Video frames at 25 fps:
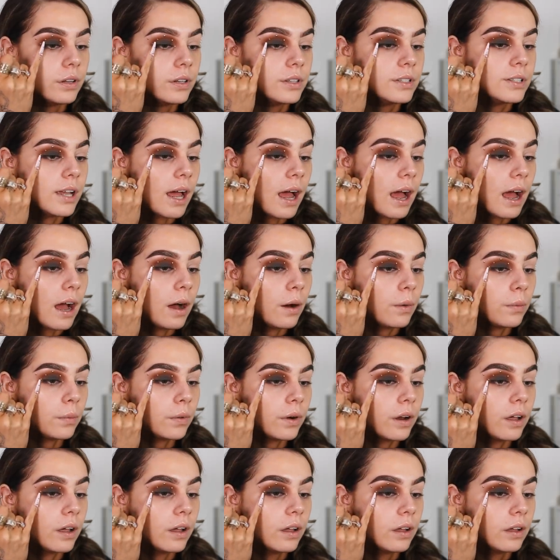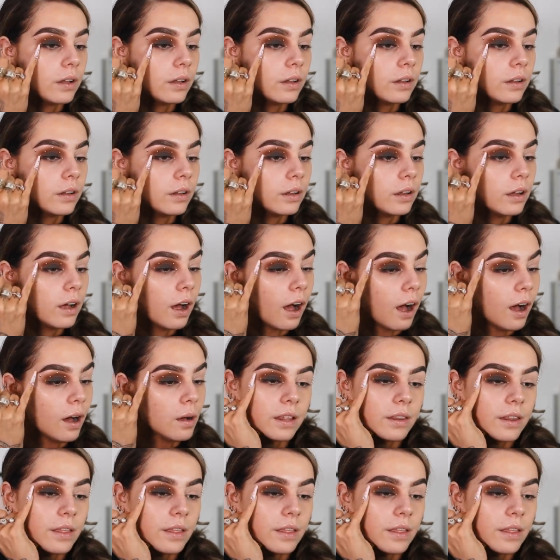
down, up.